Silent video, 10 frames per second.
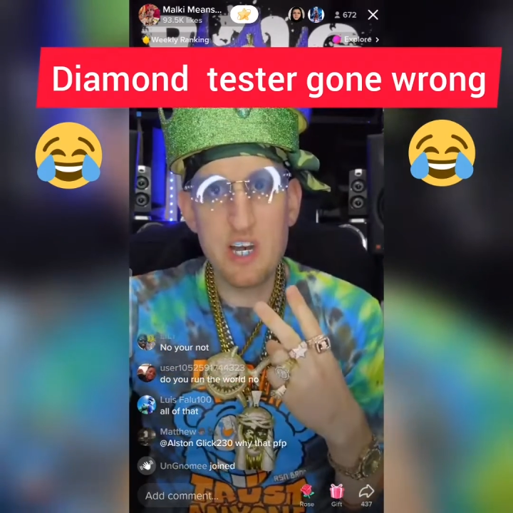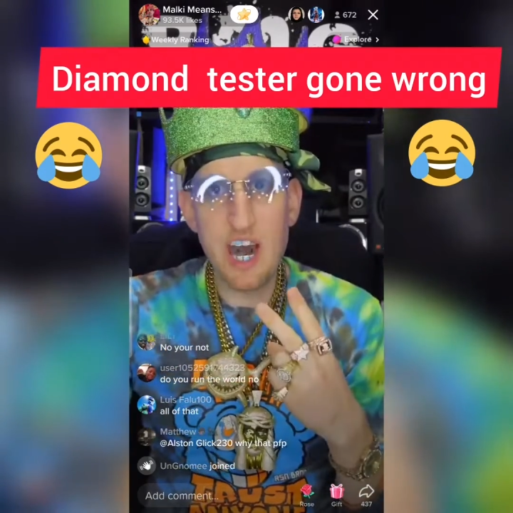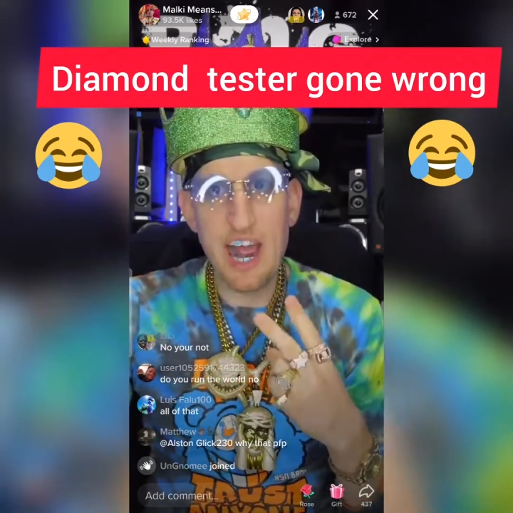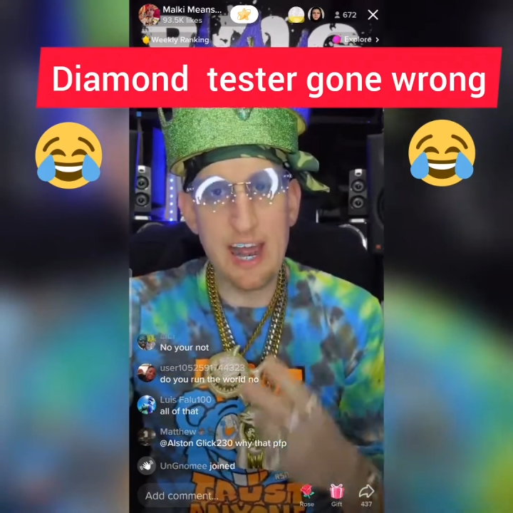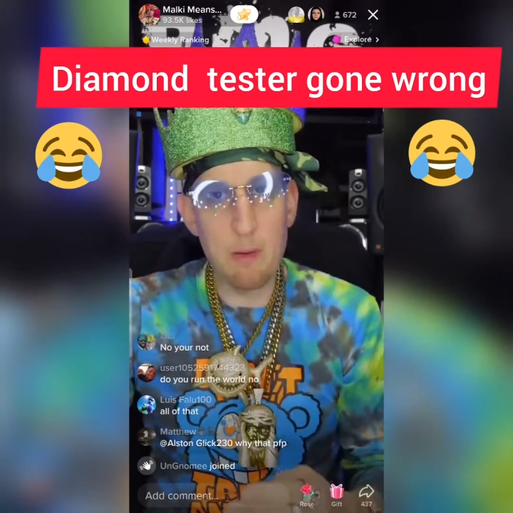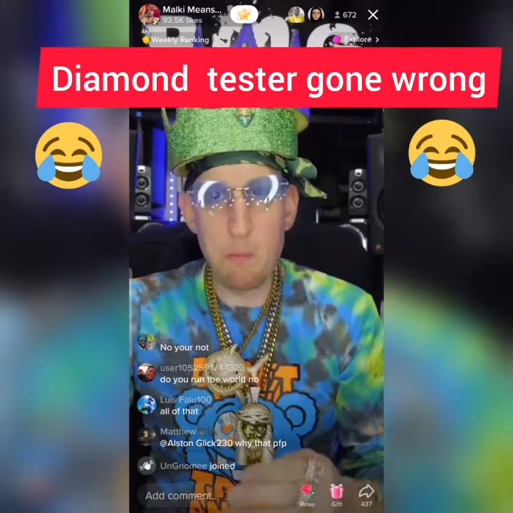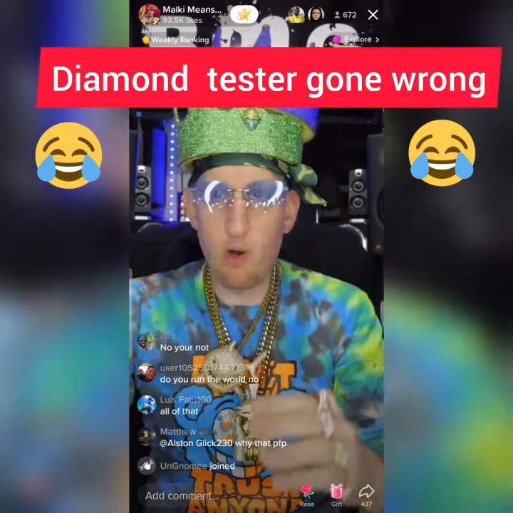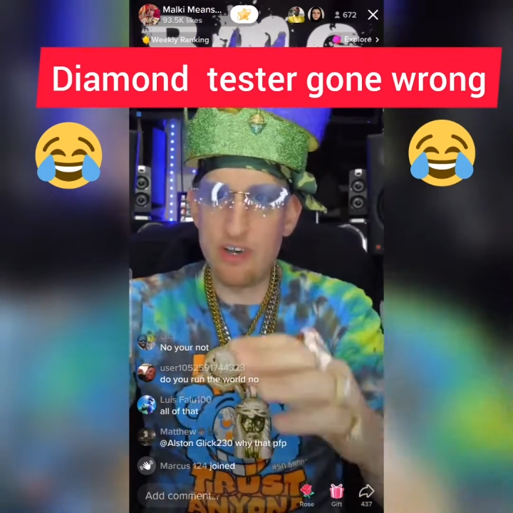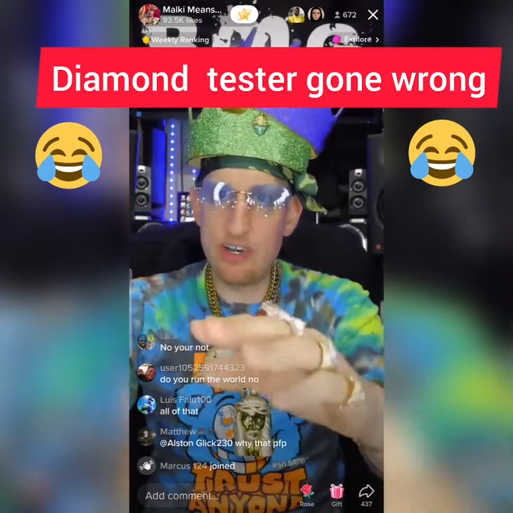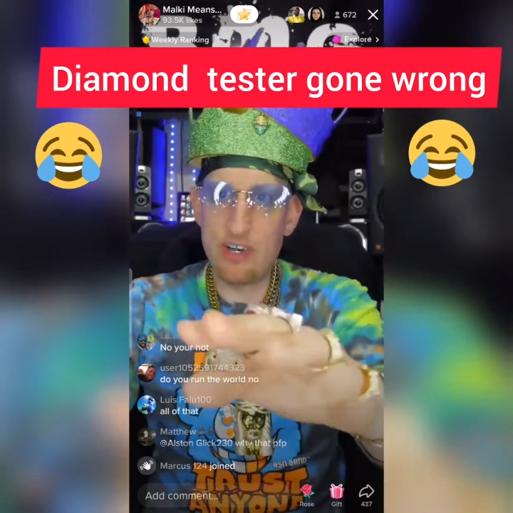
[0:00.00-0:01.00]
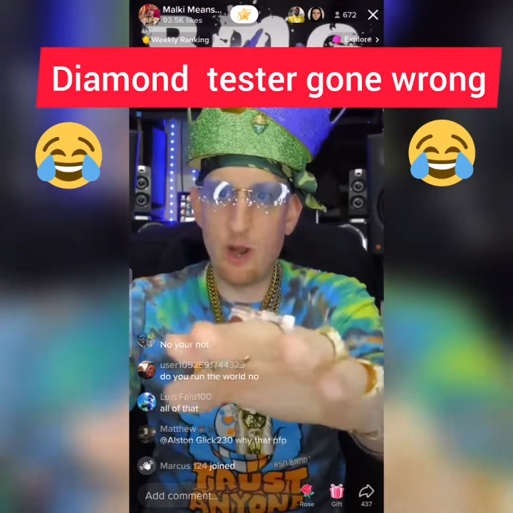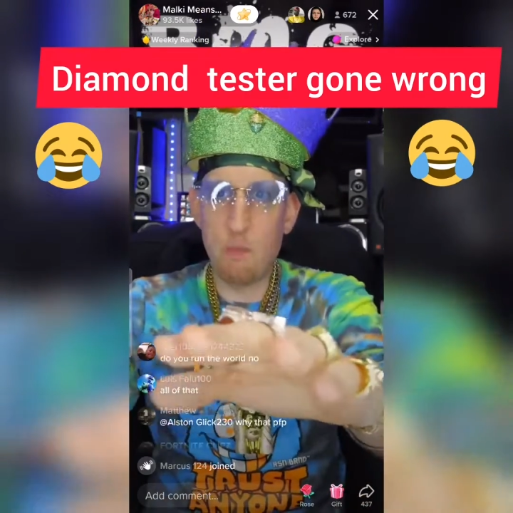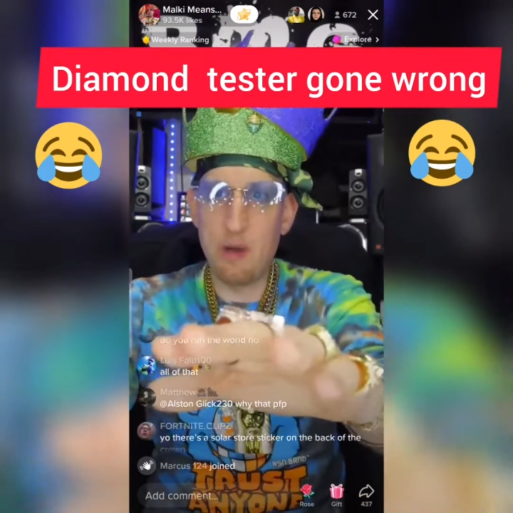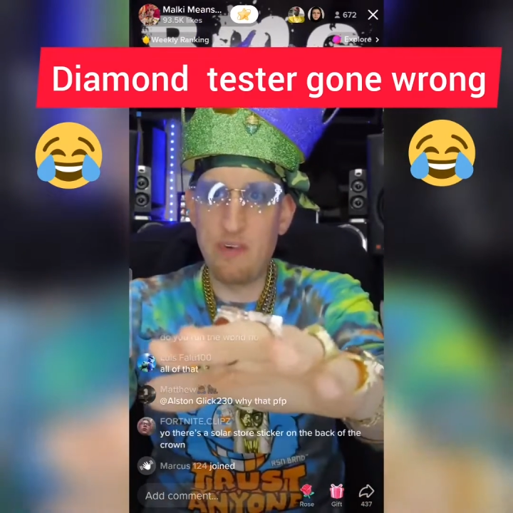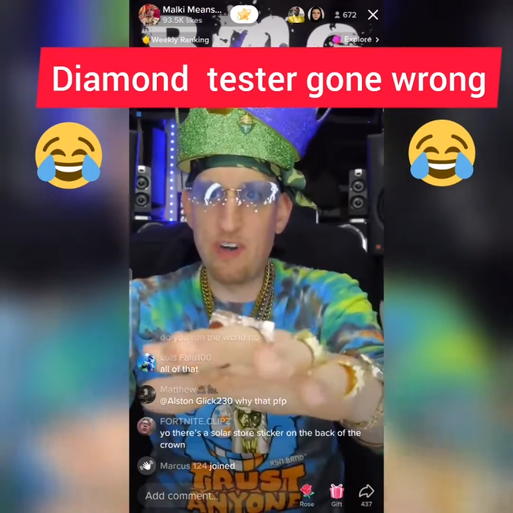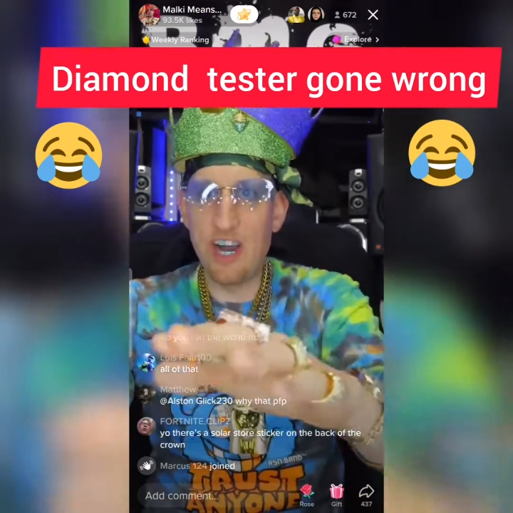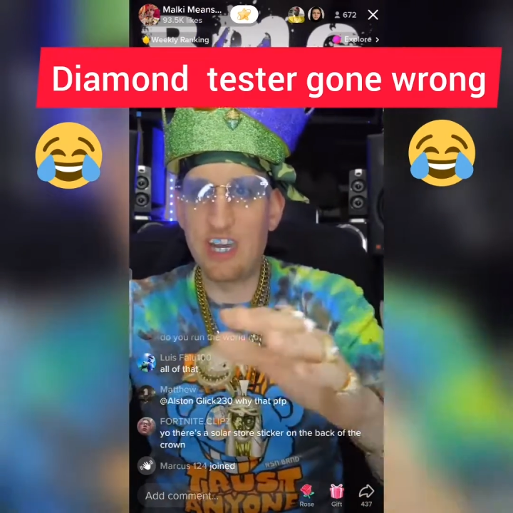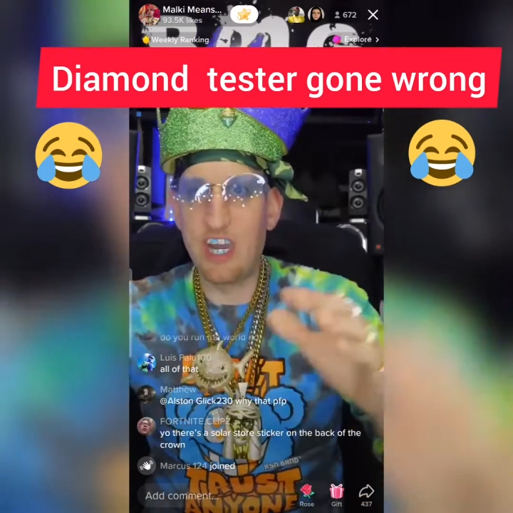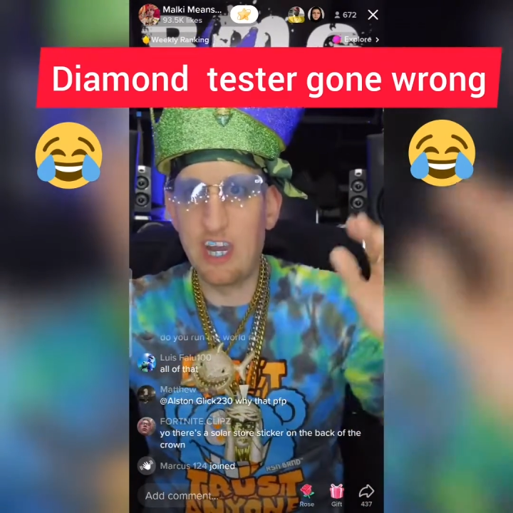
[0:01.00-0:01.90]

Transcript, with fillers: Peace to the Island Boys. It's no beef or